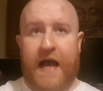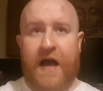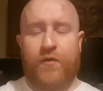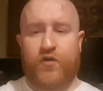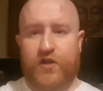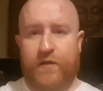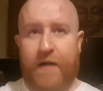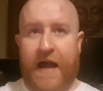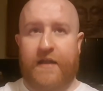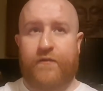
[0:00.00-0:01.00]
How much do you,
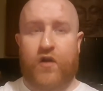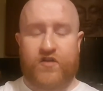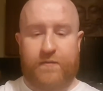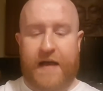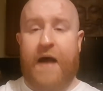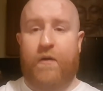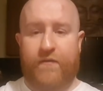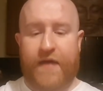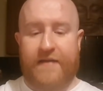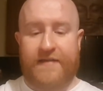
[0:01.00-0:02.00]
right? You've got to, out
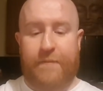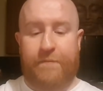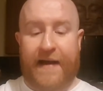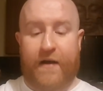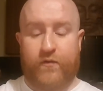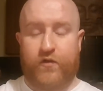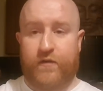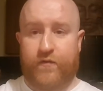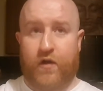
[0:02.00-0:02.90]
of that £10,